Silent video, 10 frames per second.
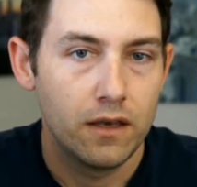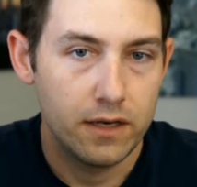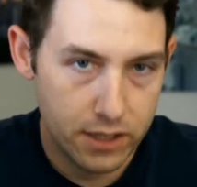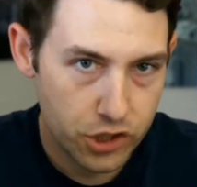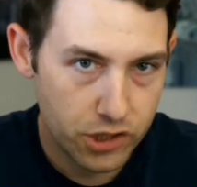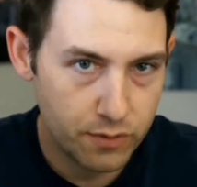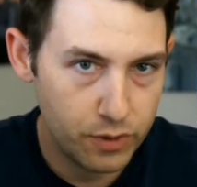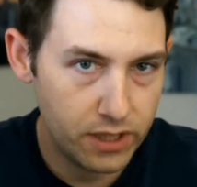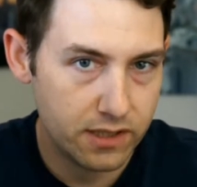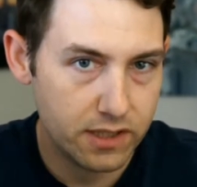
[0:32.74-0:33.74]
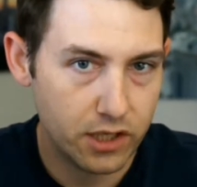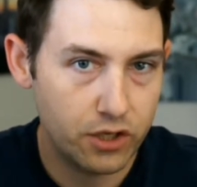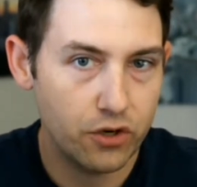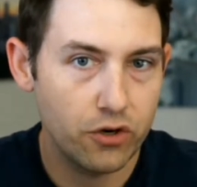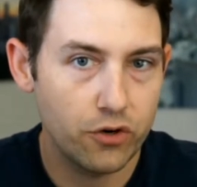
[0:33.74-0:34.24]
In addition to being
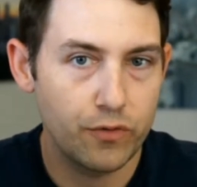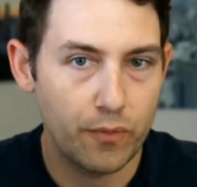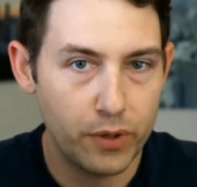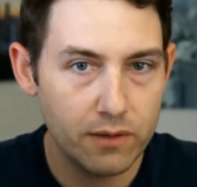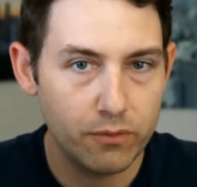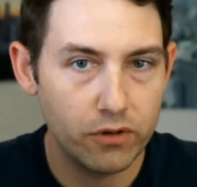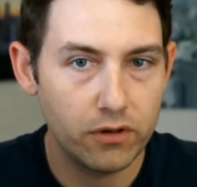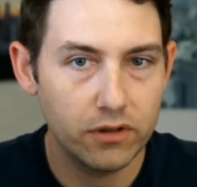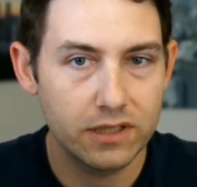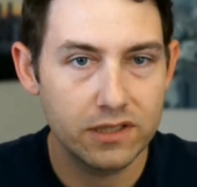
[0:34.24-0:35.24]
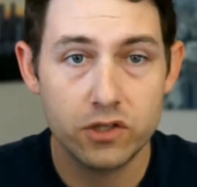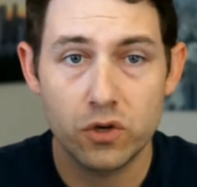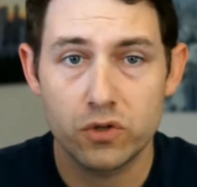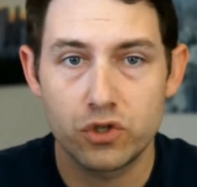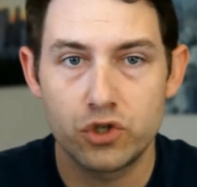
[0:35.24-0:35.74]
secure and repeatable,
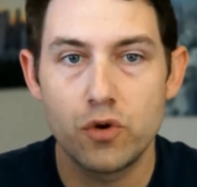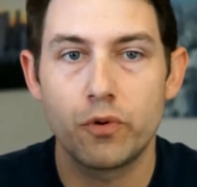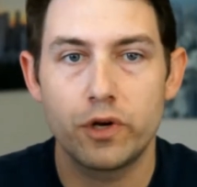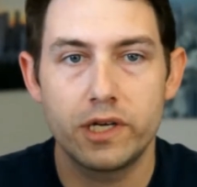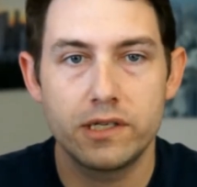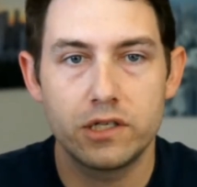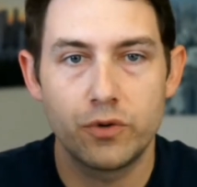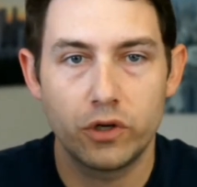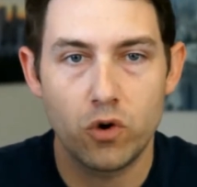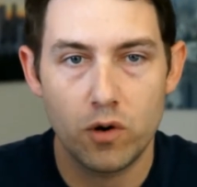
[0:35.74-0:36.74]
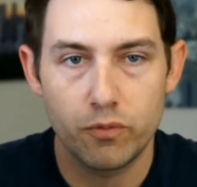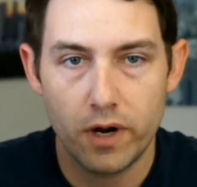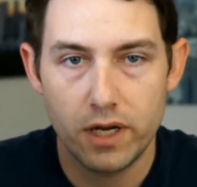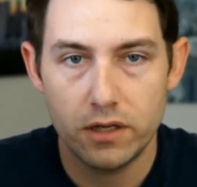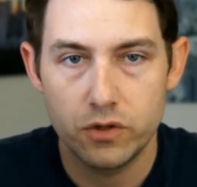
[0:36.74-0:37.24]
it's also super easy to
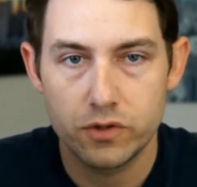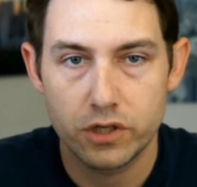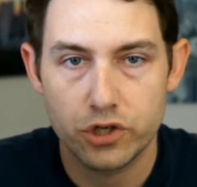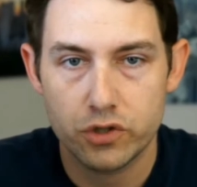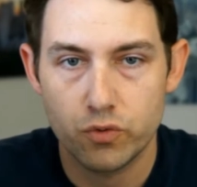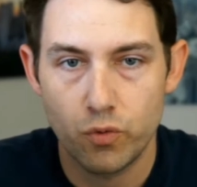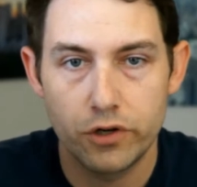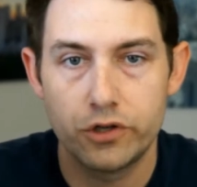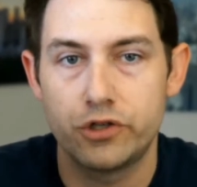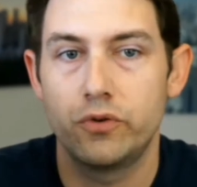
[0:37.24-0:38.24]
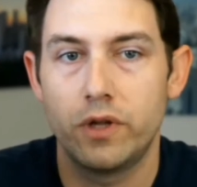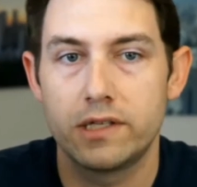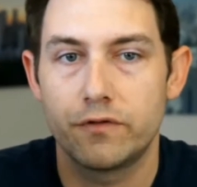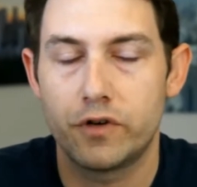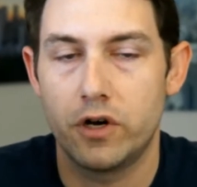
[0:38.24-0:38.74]
incorporate using just one or
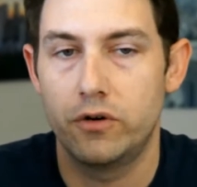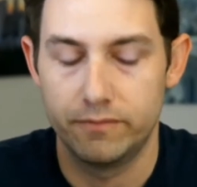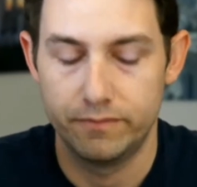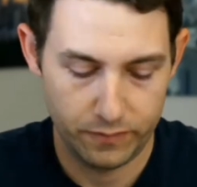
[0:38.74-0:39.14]
two lines of code.